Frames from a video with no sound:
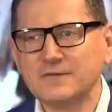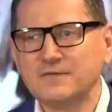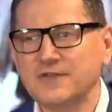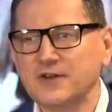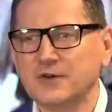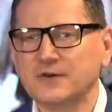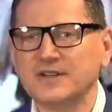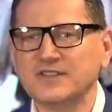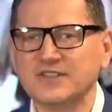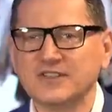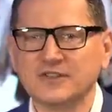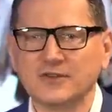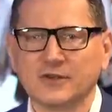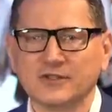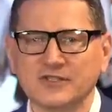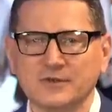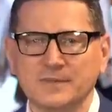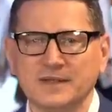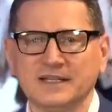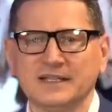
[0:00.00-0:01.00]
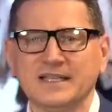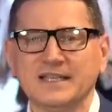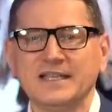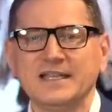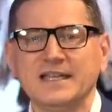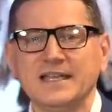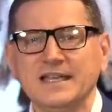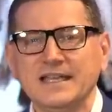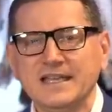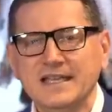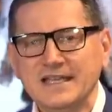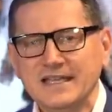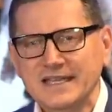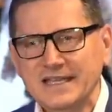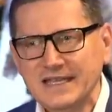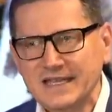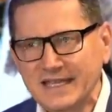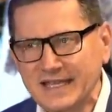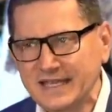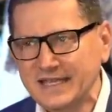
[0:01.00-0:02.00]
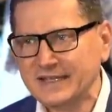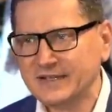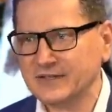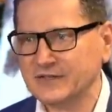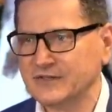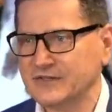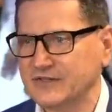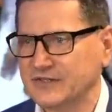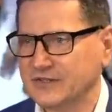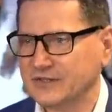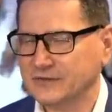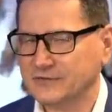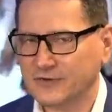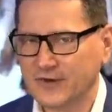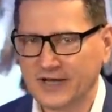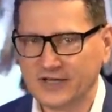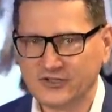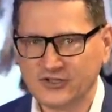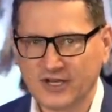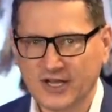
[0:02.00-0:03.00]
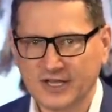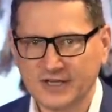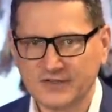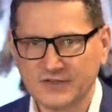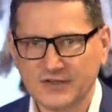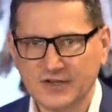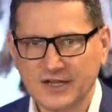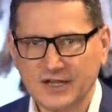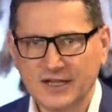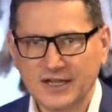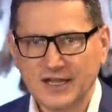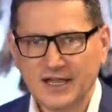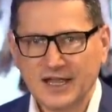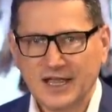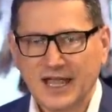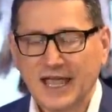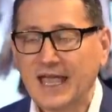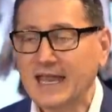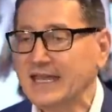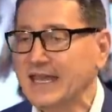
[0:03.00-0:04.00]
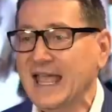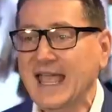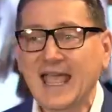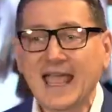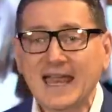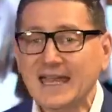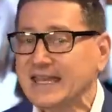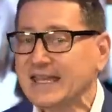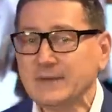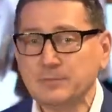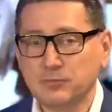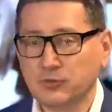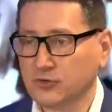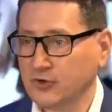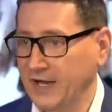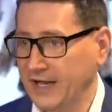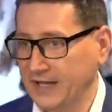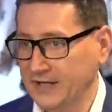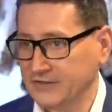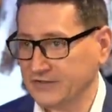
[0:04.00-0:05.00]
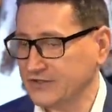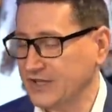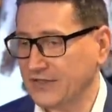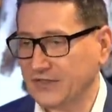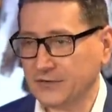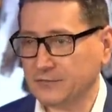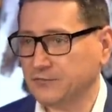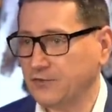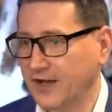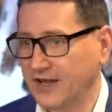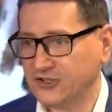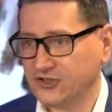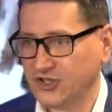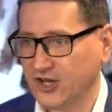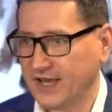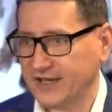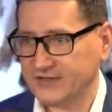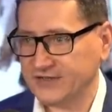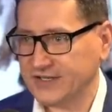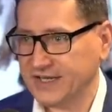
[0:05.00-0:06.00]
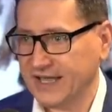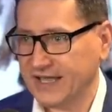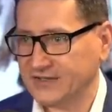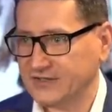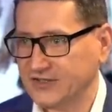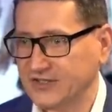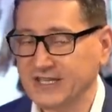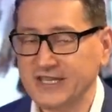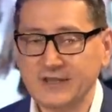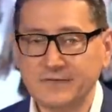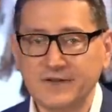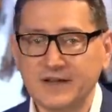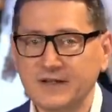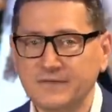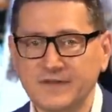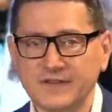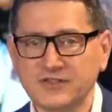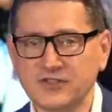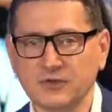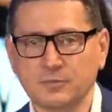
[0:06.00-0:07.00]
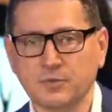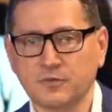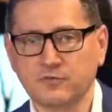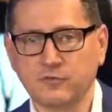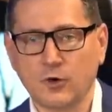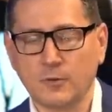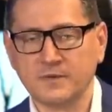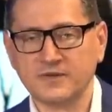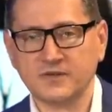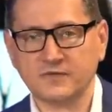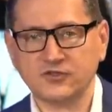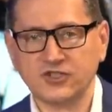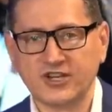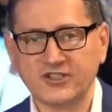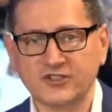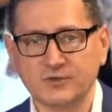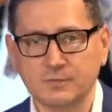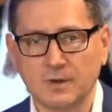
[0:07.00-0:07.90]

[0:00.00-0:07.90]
the Furious is ultimately his franchise. And any praise that the franchise gets, even if it's the performance of Jason